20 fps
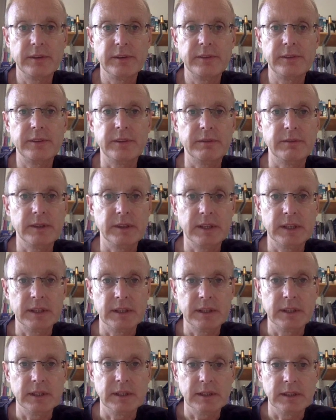
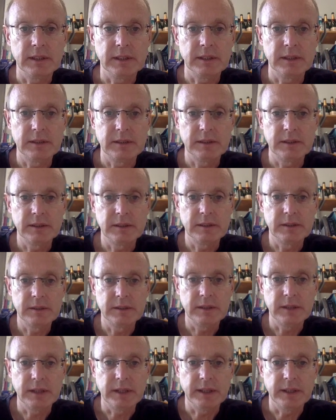CVL,
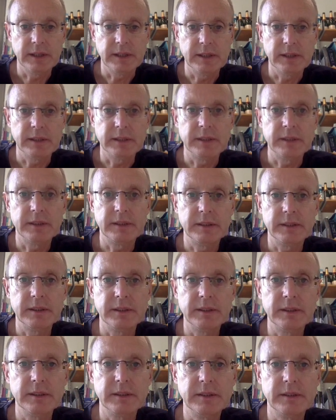and
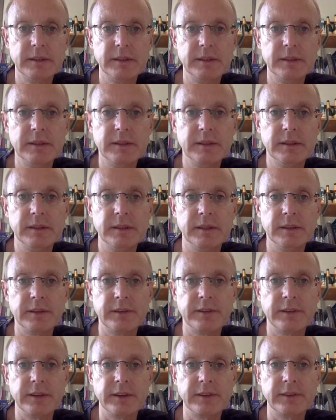
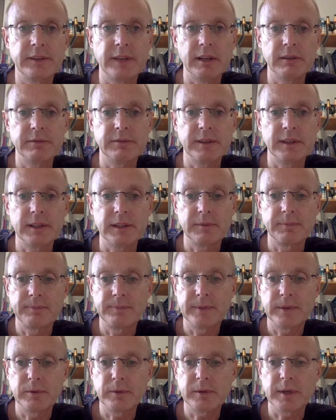it's an Excel file.
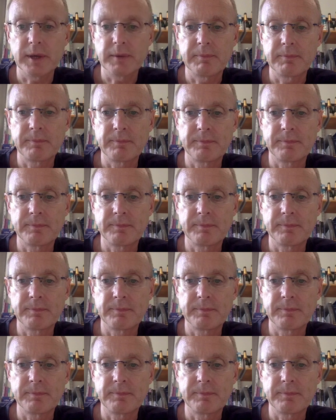Okay.